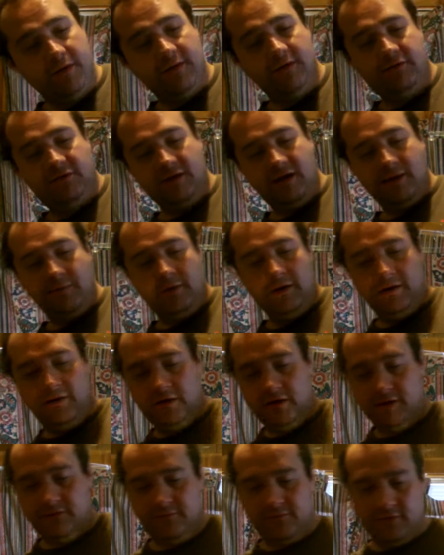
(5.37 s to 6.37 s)
And this time we're
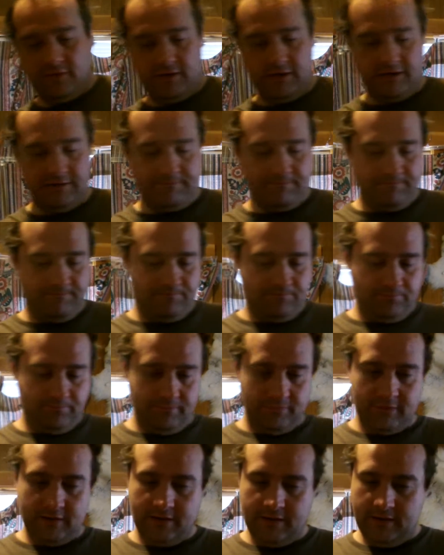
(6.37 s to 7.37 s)
covering
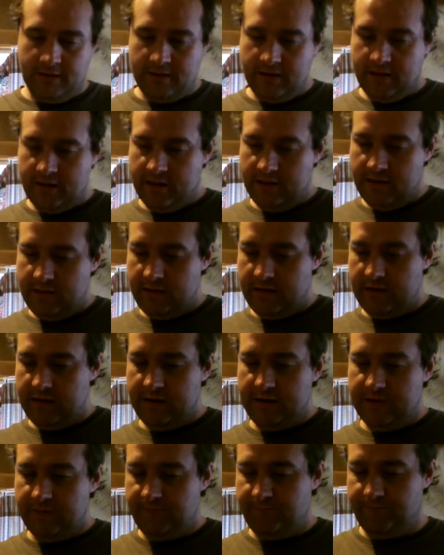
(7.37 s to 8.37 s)

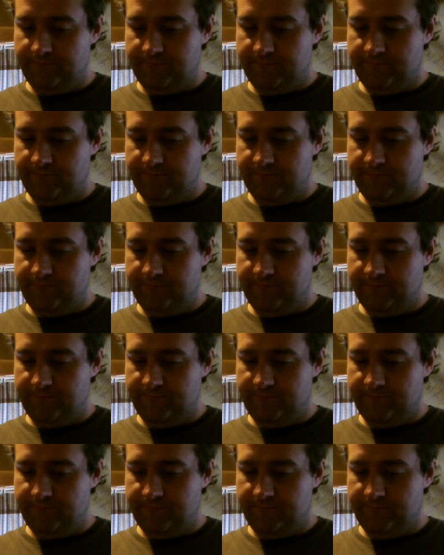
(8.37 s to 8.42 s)
the